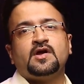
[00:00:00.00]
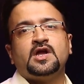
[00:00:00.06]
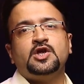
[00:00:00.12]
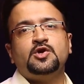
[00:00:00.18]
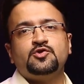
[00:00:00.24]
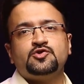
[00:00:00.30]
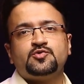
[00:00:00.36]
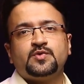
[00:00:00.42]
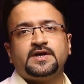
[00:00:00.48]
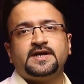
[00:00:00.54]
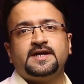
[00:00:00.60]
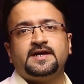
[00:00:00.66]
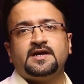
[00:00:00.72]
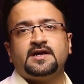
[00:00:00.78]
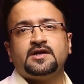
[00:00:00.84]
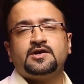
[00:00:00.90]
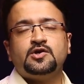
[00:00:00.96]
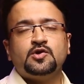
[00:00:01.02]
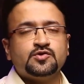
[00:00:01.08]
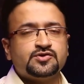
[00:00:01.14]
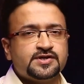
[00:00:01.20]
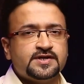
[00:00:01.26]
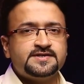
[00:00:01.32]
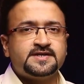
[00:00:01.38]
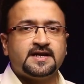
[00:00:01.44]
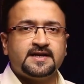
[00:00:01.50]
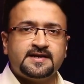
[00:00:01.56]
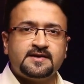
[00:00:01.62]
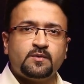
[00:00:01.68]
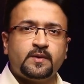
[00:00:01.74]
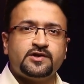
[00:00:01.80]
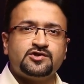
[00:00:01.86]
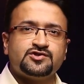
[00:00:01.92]
Usually, no surgical
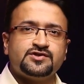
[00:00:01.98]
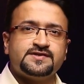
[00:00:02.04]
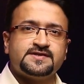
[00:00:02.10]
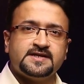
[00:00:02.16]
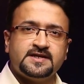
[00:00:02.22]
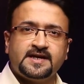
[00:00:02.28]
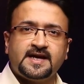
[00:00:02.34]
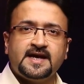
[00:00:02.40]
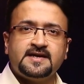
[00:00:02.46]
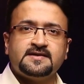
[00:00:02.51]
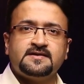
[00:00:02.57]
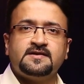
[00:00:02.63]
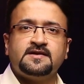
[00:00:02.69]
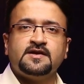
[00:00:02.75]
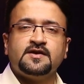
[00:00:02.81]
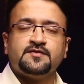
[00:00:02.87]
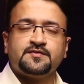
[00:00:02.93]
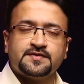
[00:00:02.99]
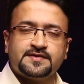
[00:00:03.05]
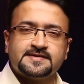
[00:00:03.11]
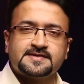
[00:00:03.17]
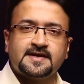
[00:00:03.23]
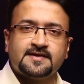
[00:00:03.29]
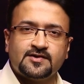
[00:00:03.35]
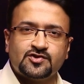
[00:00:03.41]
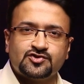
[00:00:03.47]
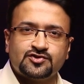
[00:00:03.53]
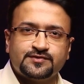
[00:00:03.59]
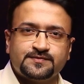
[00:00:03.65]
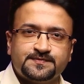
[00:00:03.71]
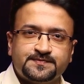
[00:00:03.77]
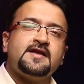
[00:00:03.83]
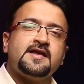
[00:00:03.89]
intervention is indicated for this condition.
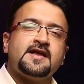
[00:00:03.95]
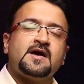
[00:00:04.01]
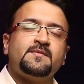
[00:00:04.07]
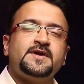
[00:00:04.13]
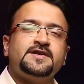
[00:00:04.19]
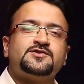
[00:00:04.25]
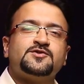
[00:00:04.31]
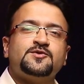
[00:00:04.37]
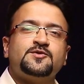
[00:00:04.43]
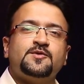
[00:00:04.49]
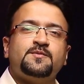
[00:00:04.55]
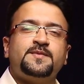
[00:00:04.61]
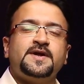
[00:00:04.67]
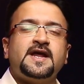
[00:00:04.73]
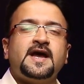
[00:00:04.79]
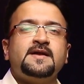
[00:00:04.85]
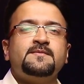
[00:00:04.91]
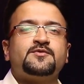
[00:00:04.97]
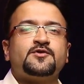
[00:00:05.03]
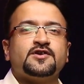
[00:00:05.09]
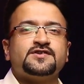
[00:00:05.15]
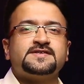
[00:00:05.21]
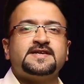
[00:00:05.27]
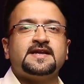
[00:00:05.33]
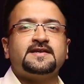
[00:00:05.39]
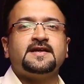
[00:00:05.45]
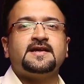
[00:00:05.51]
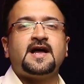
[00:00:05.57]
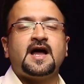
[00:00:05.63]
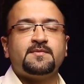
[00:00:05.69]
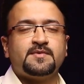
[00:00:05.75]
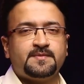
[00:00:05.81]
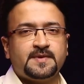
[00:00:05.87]
Coming to benign prostatic
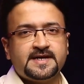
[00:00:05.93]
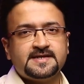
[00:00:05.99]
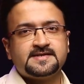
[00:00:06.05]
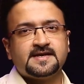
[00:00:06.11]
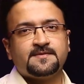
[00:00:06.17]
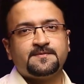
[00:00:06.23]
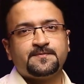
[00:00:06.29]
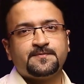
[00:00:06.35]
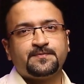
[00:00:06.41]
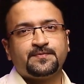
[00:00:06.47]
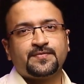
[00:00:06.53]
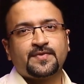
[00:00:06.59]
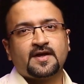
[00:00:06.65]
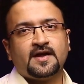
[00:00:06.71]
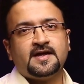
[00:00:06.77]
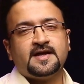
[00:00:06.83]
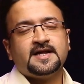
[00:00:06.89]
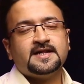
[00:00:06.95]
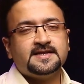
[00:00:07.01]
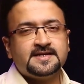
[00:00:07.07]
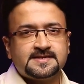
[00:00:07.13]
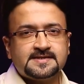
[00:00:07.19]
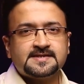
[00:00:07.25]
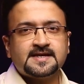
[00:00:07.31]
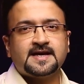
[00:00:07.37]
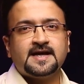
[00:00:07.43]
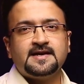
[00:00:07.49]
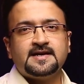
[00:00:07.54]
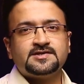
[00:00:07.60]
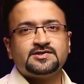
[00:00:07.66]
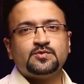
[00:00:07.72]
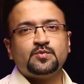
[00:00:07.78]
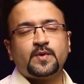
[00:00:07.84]
hyperplasia. This is a
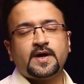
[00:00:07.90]
condition